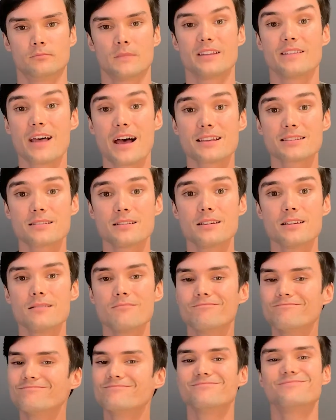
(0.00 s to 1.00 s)
And lastly,
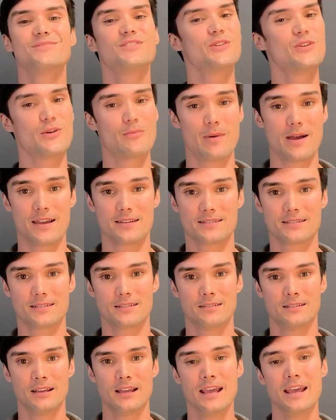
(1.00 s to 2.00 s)
do your best.
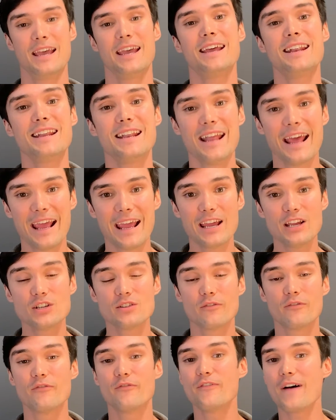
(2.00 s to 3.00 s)
In an age
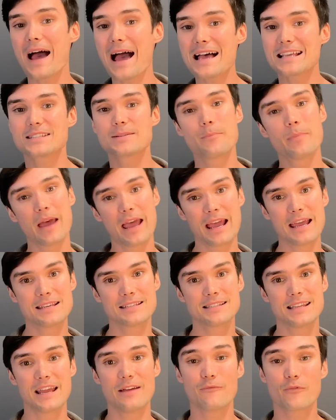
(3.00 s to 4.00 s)
of
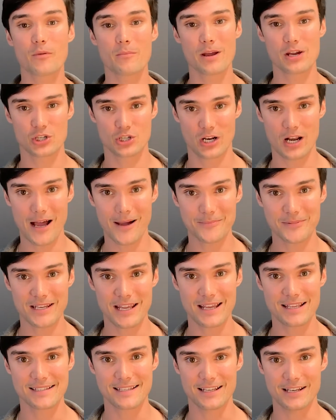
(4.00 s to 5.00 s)
fast-paced information
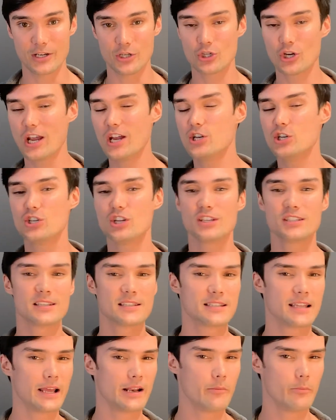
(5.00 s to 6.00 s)
updates and a changing
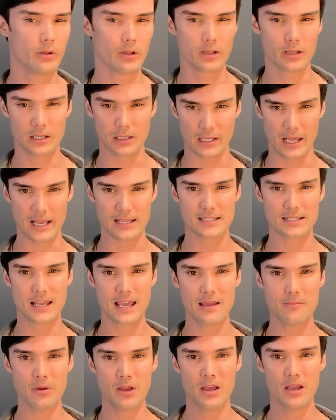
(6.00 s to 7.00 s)
sustainability
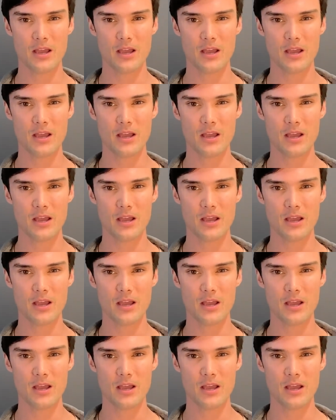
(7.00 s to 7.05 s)
landscape,